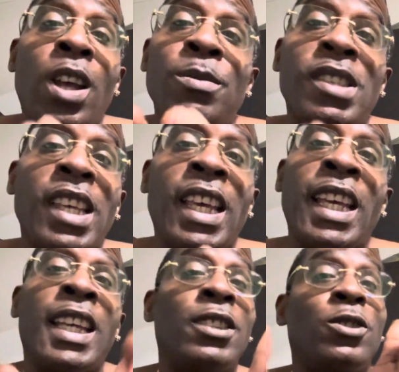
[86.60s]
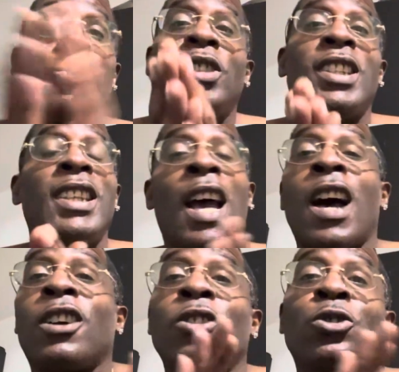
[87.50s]
I'm saying, Y'all
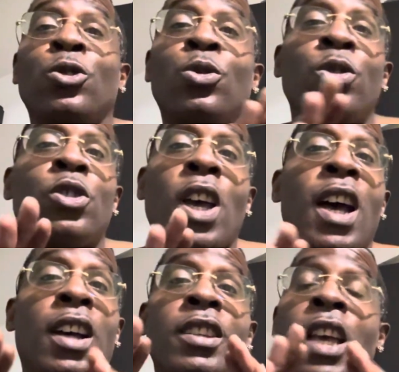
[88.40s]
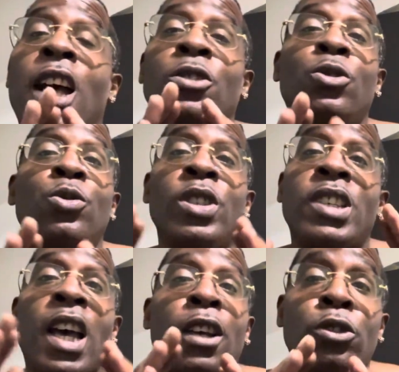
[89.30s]
could do what y'all, y'all do what
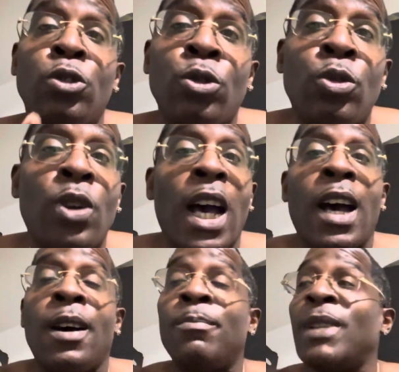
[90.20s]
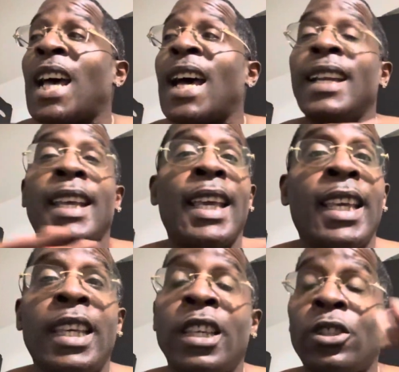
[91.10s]
y'all do. I'm not
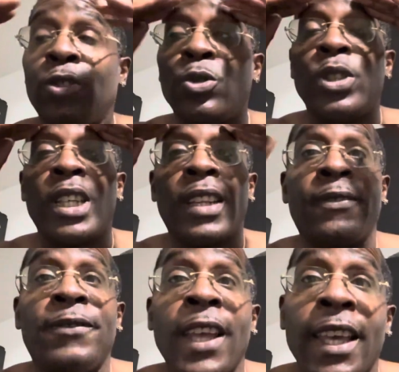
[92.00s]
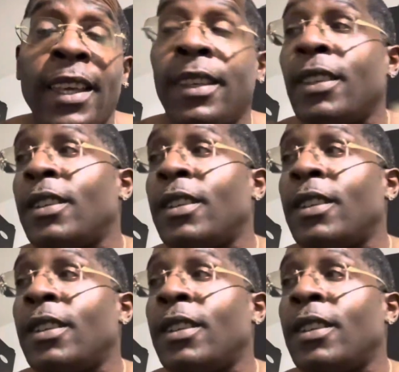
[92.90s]
hating, do your thing.